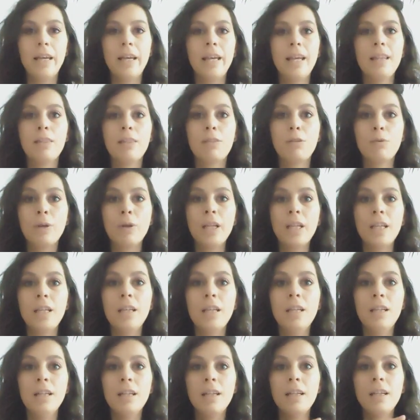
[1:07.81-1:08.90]
And
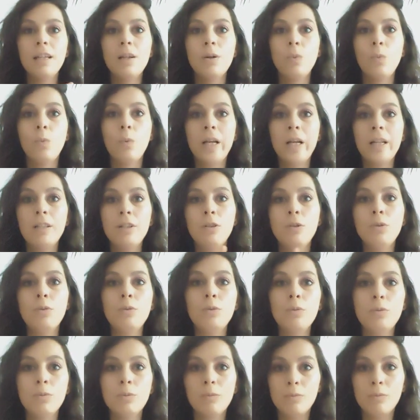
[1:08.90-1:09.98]
three, when
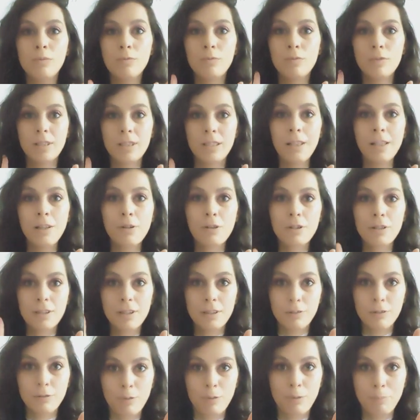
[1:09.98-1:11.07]
you see
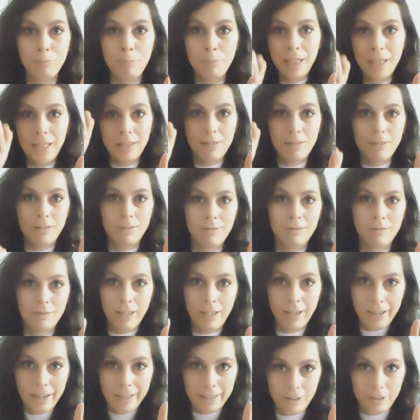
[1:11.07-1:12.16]
yourself a bit
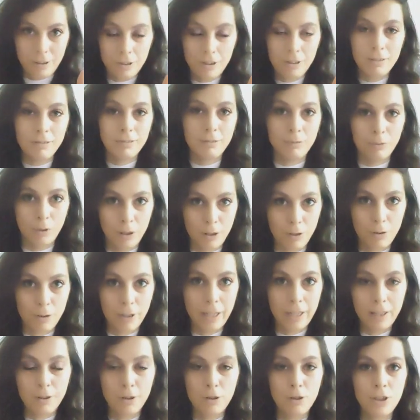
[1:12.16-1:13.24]
higher with
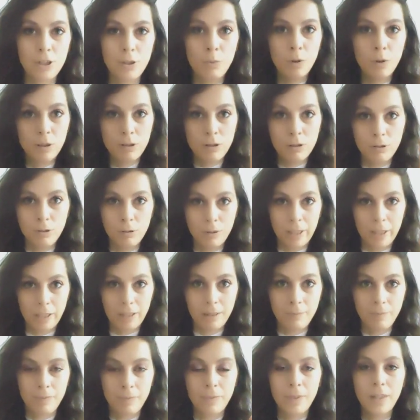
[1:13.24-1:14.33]
your energy, what to do
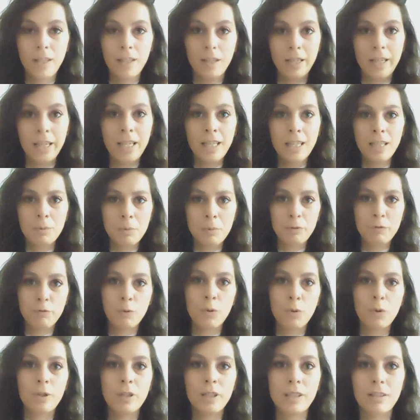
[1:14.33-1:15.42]
then. And number
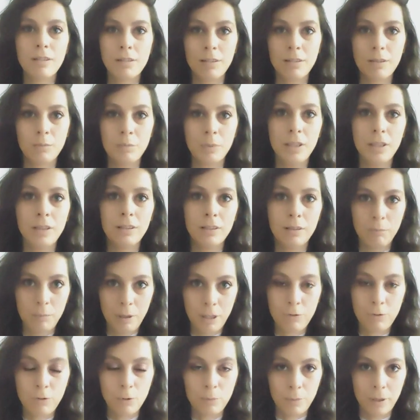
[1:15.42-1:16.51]
four, it's going to be a
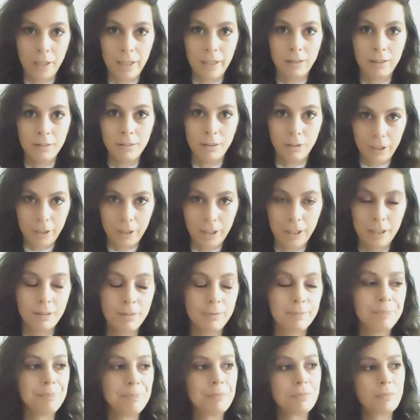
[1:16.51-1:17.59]
bit from my learning.